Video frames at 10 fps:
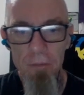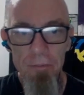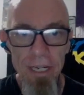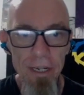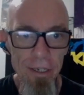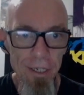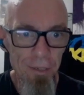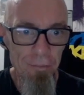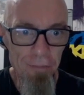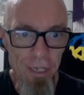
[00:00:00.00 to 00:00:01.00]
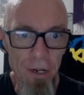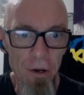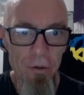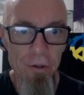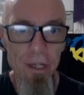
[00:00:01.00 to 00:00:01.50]
because,
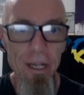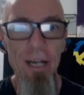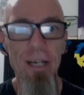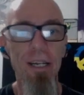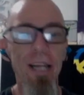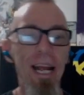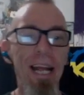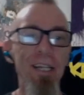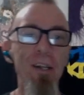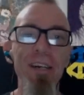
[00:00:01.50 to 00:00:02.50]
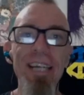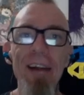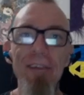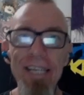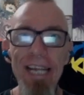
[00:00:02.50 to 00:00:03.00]
it's not
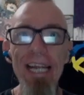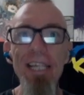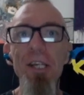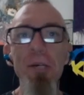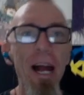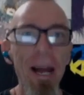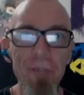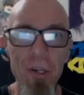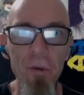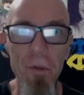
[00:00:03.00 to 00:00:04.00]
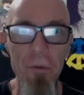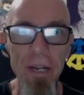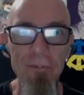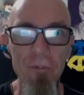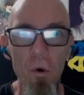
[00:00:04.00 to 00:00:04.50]
guaranteed that you have 2,
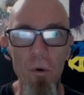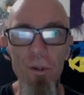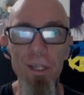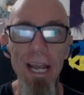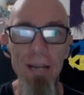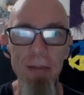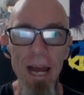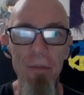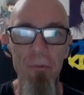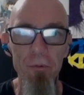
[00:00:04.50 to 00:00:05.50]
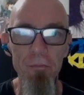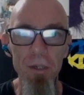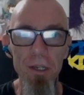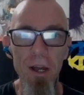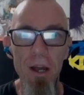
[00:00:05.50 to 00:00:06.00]
3, 4, or 10
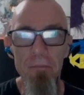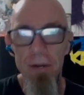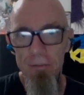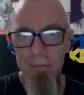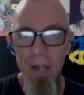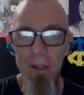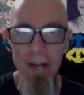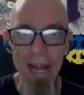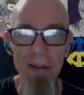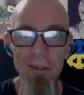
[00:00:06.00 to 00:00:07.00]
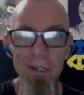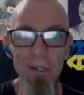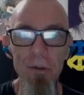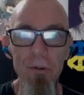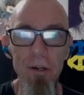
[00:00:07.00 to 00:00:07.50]
bathrooms, but a of houses
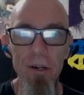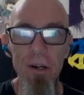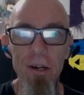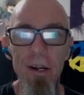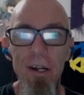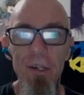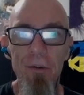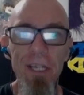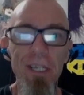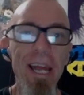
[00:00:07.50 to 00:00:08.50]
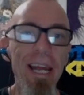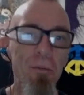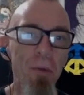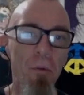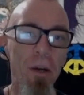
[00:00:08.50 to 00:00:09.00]
do. So in this
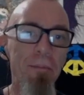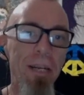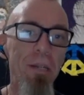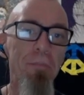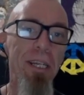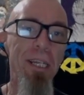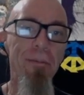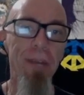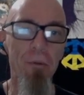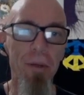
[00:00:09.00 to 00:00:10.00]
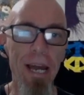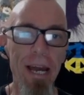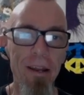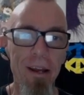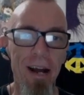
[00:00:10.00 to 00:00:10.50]
case, we want to be specific with
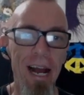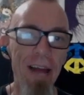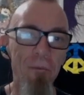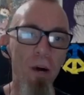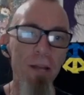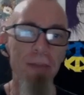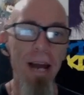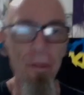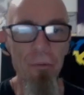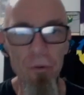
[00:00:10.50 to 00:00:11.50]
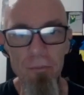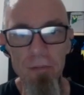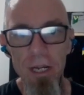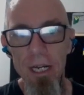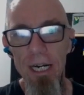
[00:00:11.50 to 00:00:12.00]
that. I have 1
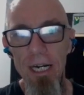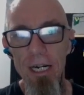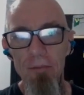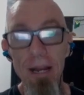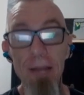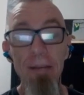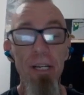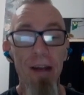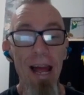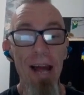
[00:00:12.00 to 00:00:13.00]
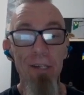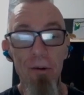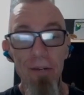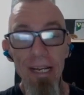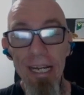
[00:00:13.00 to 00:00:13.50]
bathroom. Maybe your house
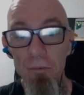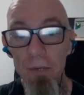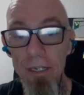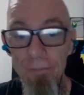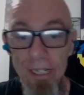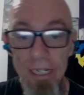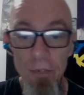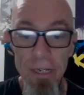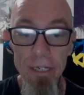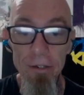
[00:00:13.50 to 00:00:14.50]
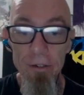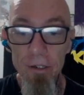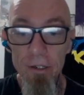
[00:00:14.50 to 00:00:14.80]
only has 1 fucking window.